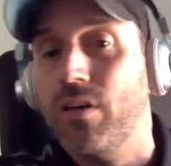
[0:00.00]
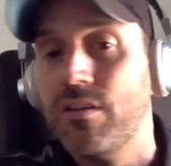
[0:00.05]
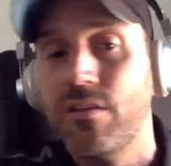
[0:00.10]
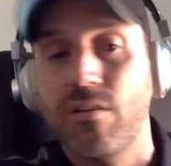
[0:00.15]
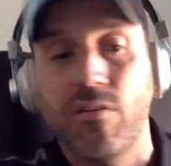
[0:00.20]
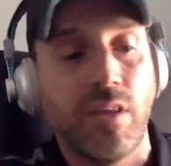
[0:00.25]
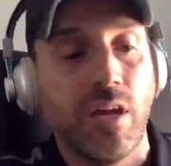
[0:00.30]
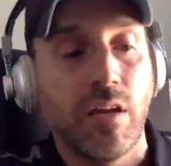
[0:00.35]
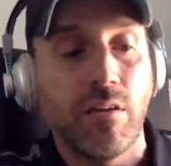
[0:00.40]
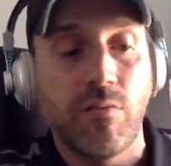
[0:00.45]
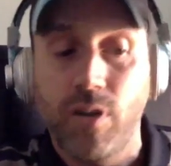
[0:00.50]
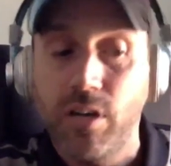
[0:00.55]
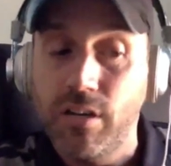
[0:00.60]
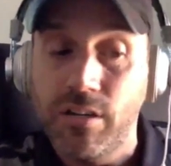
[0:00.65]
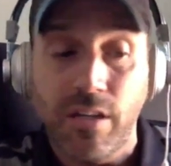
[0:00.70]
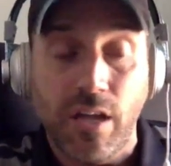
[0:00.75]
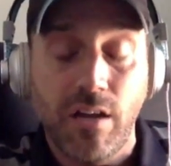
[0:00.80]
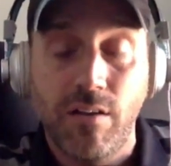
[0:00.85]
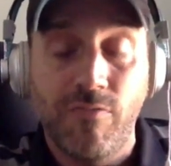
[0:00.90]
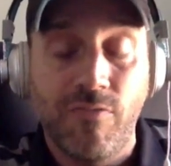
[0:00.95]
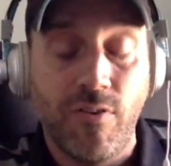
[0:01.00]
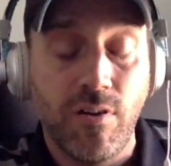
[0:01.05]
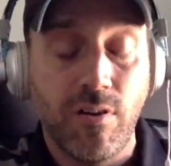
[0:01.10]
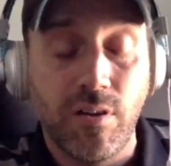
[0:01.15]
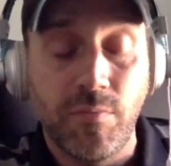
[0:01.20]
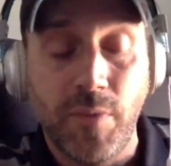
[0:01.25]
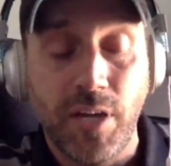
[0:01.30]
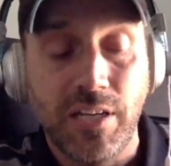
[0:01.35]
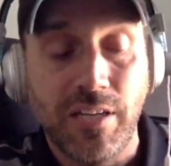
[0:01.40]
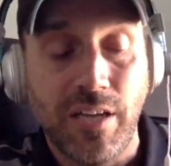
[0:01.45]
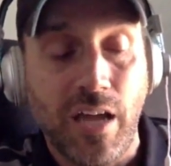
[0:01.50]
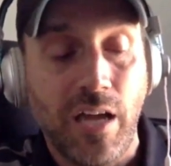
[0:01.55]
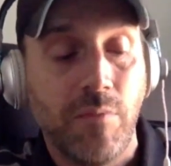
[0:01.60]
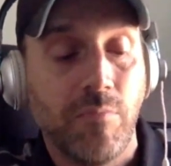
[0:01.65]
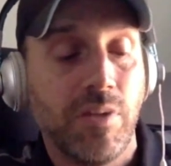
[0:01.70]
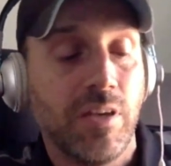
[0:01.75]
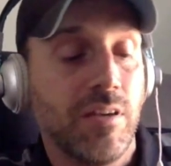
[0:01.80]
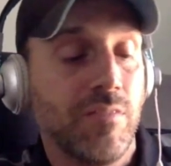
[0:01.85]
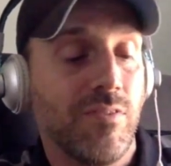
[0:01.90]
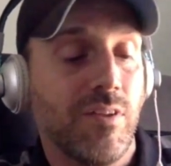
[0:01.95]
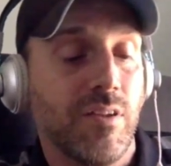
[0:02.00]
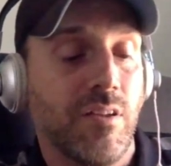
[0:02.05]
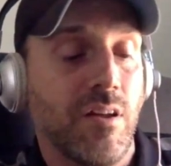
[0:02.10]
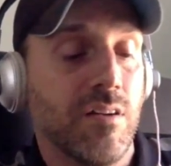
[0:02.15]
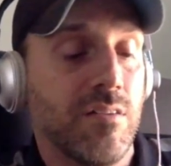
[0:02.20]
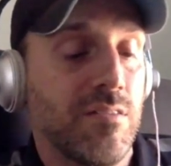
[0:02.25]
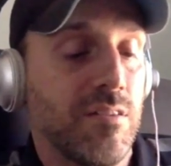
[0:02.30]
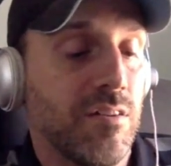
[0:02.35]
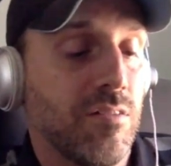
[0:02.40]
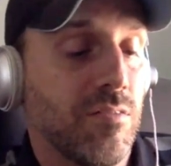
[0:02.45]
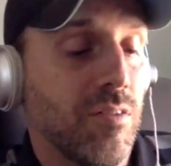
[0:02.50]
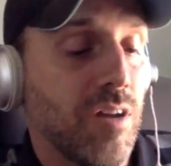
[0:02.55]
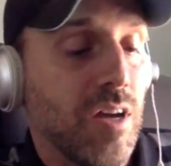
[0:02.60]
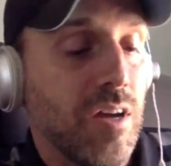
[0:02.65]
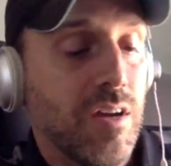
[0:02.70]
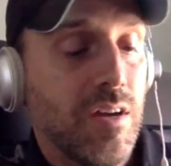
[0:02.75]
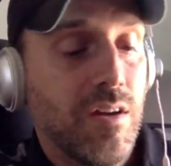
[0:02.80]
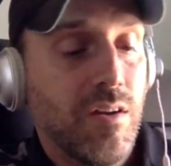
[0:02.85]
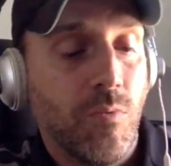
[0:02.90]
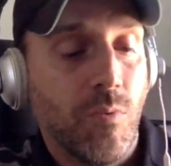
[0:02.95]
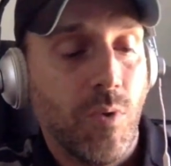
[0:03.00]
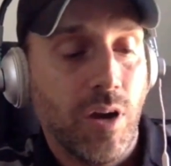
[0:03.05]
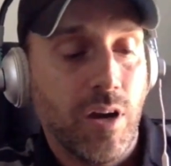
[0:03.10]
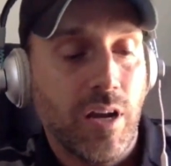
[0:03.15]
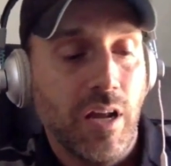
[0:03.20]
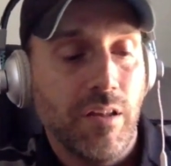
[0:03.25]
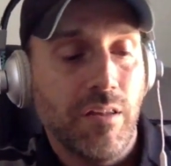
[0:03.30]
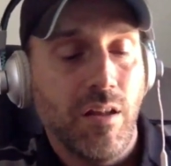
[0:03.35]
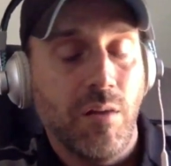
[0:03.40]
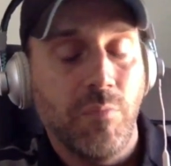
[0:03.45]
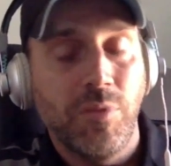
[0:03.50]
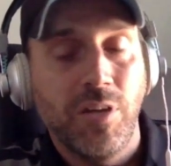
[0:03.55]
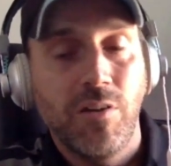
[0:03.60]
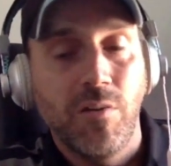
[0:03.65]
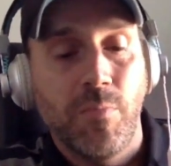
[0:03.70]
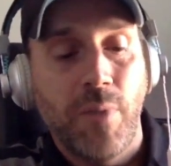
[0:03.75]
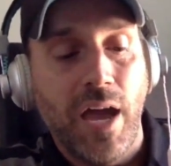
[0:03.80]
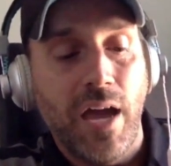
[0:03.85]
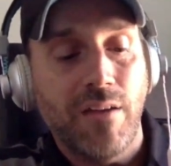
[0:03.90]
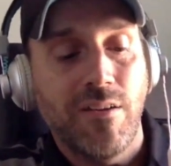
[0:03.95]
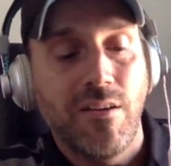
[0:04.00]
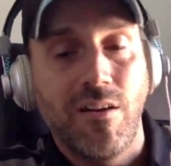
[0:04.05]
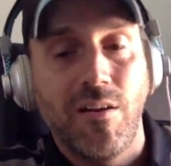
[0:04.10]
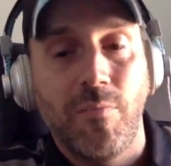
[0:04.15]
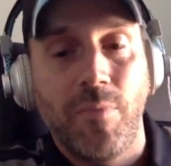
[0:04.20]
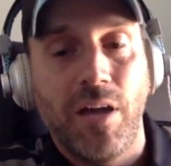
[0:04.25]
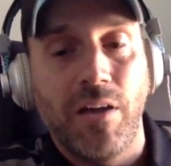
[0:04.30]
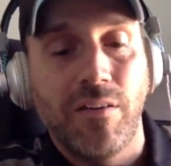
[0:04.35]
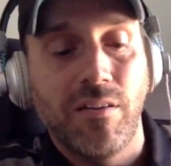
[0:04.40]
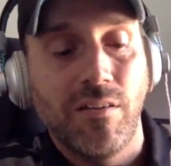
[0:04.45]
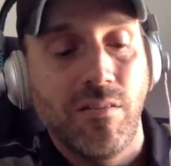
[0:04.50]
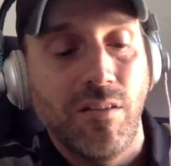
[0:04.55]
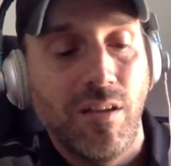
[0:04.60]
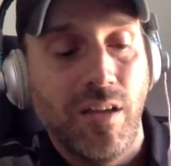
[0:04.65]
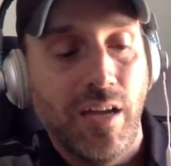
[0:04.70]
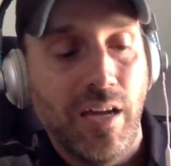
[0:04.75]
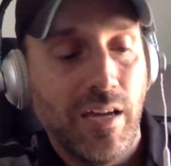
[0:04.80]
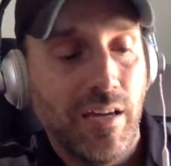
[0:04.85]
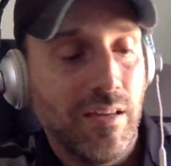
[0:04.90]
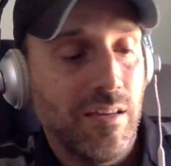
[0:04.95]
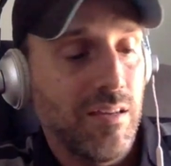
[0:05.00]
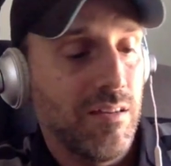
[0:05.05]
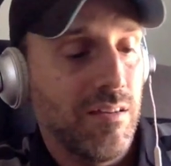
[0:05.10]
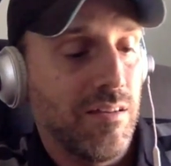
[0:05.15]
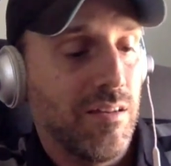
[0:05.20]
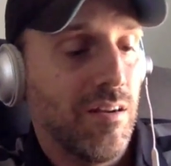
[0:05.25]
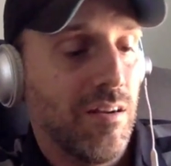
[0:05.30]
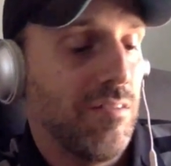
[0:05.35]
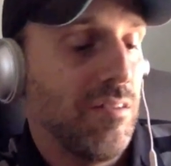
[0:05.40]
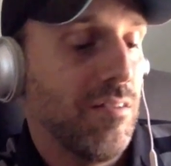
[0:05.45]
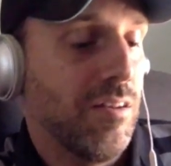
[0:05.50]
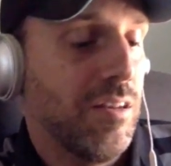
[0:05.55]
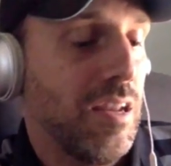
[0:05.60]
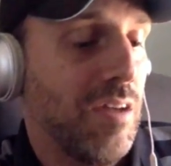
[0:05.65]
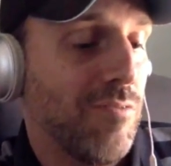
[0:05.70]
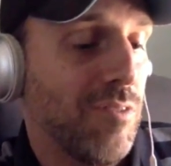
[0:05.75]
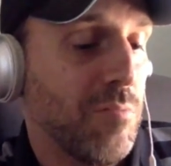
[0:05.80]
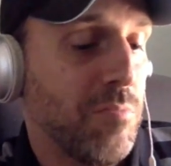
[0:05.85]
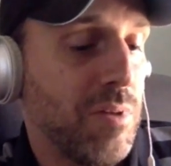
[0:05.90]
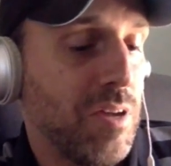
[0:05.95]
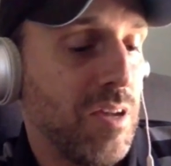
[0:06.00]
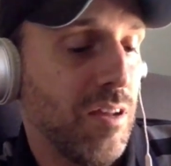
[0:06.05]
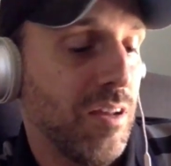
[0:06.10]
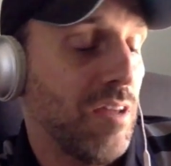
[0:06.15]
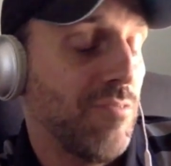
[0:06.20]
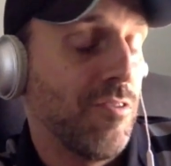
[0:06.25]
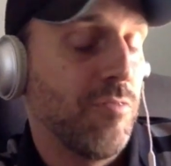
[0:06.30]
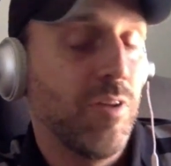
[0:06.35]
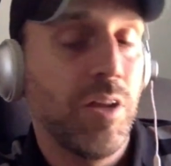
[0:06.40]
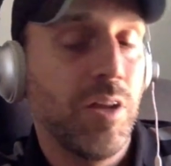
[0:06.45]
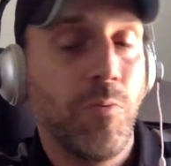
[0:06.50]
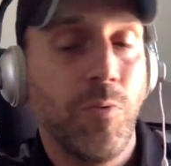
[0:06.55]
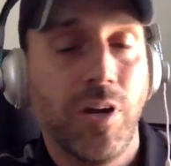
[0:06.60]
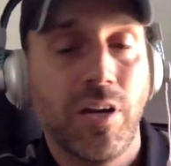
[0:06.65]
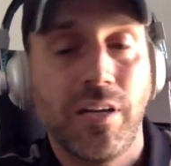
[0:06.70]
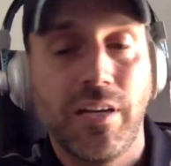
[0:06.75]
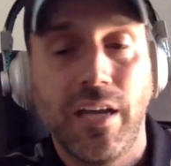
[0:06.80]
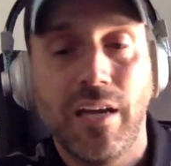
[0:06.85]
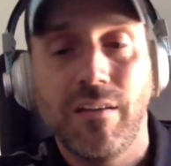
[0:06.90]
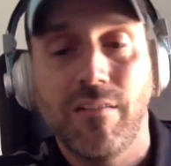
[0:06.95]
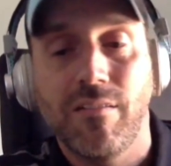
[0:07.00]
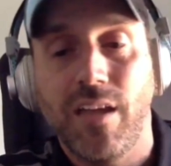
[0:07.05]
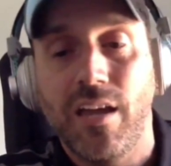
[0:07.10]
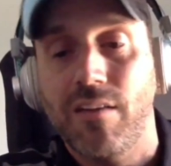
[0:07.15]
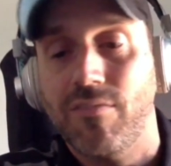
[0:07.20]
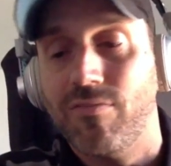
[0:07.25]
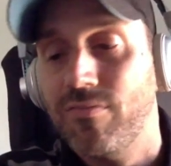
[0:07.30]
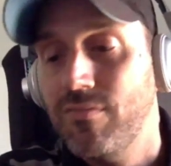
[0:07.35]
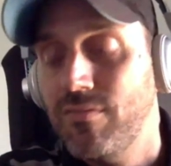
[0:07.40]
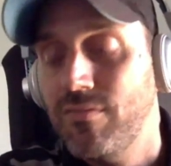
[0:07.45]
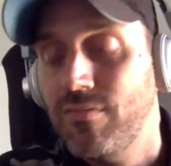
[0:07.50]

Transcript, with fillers: And so that's where I decided to focus my time. And if, as long as you're working on something you're passionate about, you'll uh, you, you know you'll never be you'll never really work a day in your life.